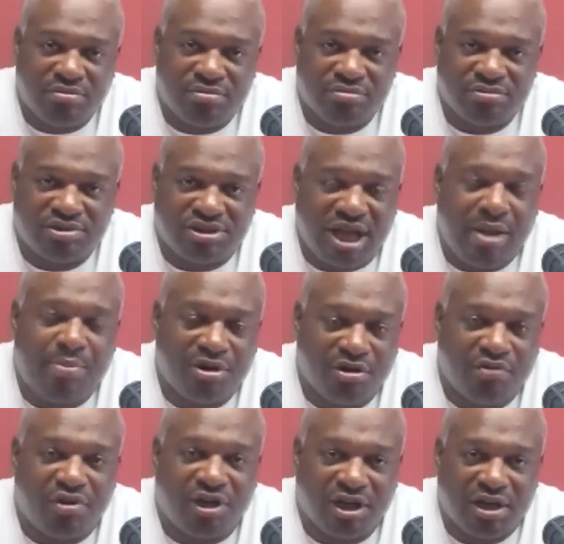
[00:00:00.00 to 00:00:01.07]
Stopping the
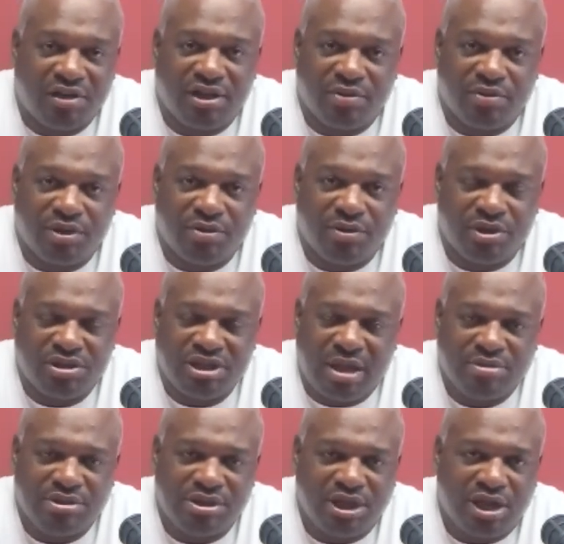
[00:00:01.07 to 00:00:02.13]
run. I think we're
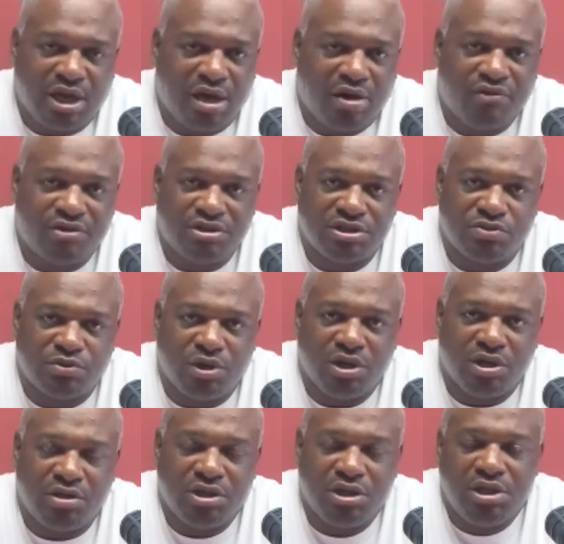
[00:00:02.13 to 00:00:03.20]
tops in the conference as
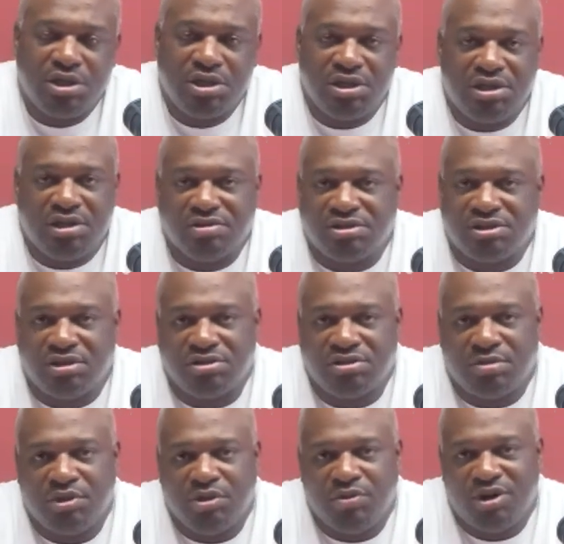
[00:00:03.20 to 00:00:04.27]
well. So it's
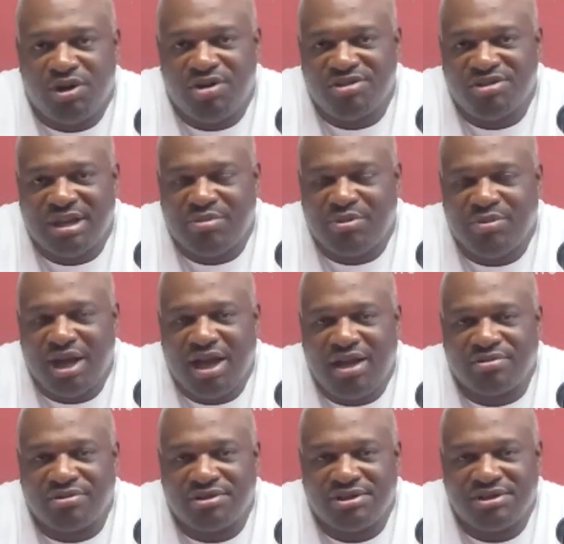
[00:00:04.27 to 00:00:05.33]
gonna be one of those type of
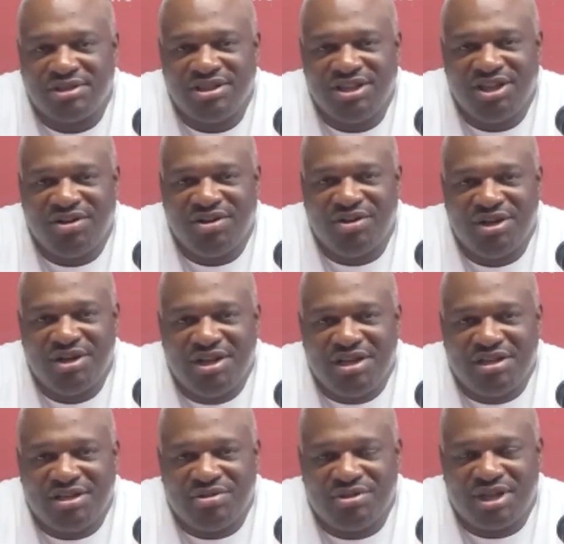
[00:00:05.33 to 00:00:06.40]
battles.
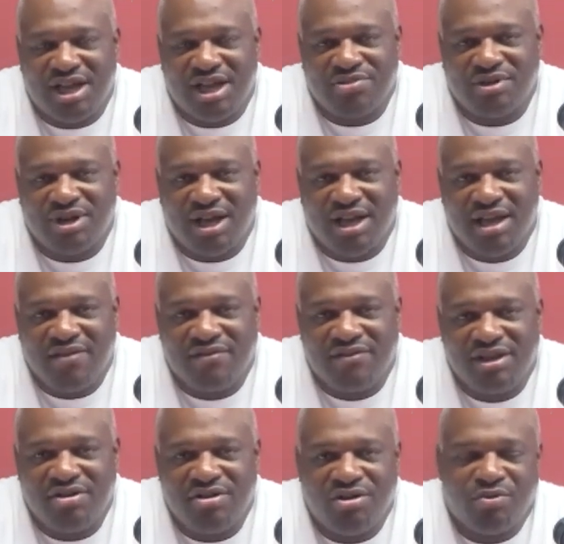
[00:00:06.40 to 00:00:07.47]
Those guys rely
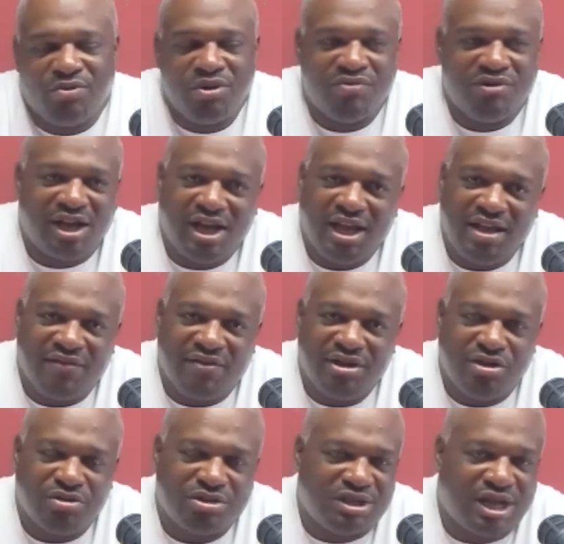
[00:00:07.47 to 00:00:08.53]
heavily on it. We rely heavily
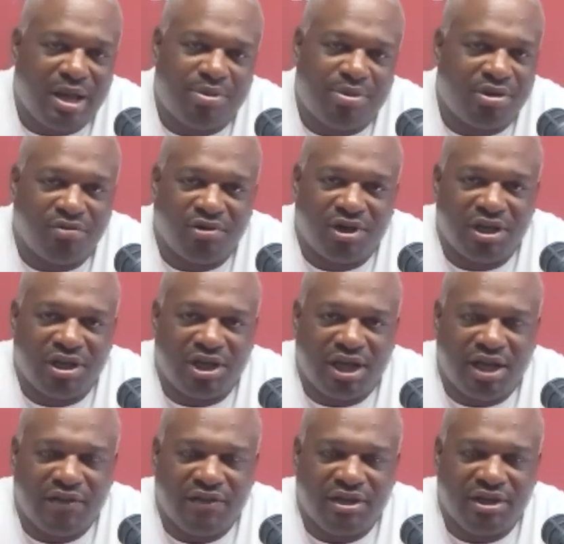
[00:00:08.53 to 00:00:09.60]
on stopping the run, and
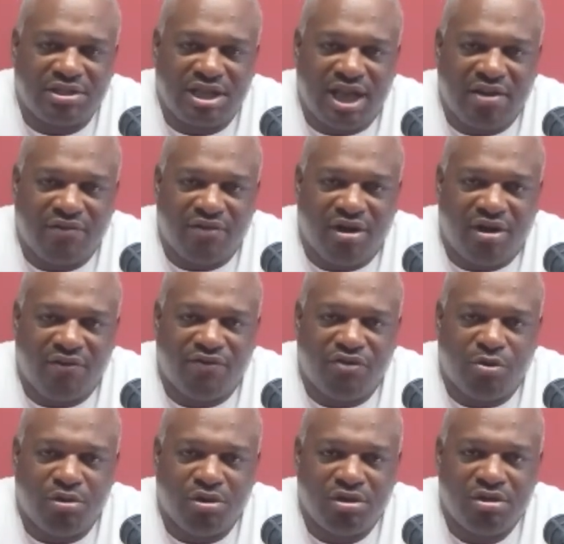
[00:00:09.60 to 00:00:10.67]
I think it's kind of our
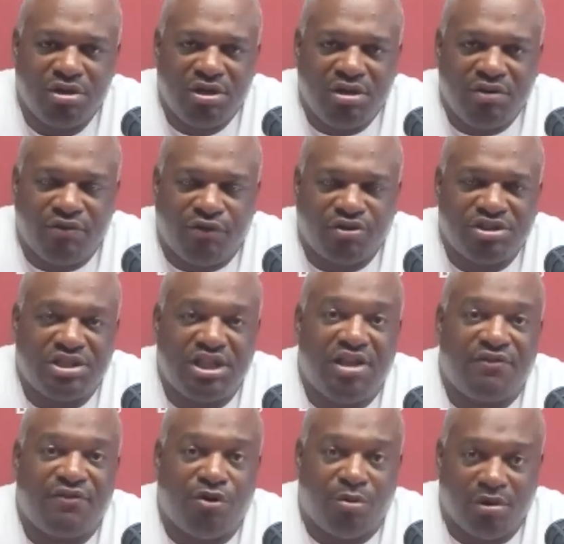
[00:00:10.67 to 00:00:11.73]
formula versus their
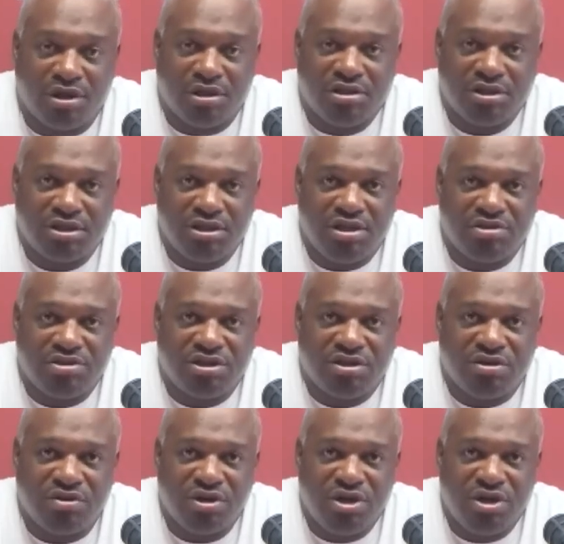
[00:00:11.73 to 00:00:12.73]
formula. So